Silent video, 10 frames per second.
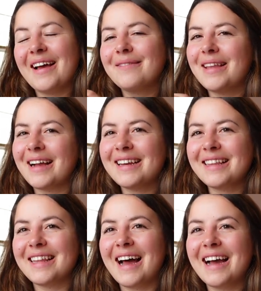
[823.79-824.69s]
I'm not gonna
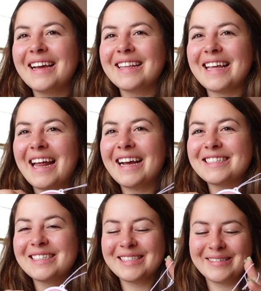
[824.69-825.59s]
lie, that
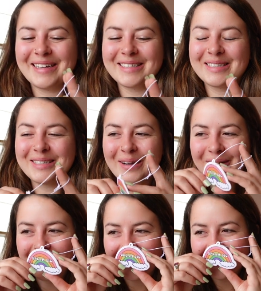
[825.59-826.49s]
actually smells
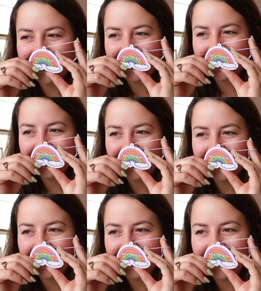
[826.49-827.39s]
so good.
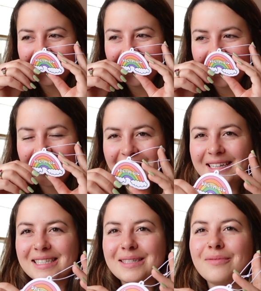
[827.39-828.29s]

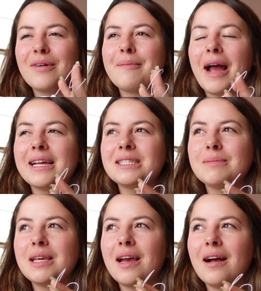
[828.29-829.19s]
It reminds
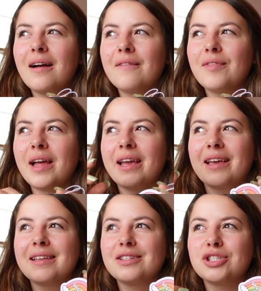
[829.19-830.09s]
me of
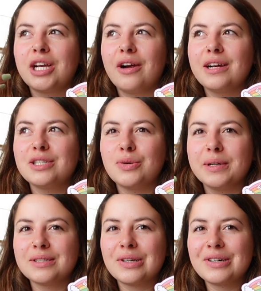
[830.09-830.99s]
like cherry
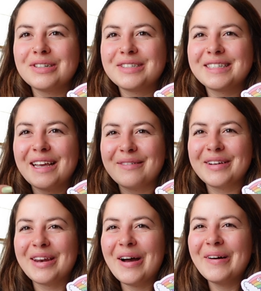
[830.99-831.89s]
Twizzlers, if
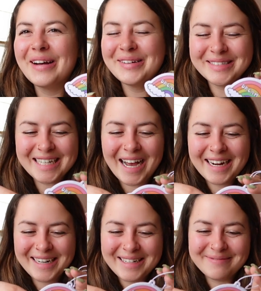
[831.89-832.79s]
you know what I'm
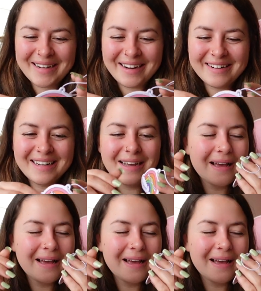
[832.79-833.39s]
talking about.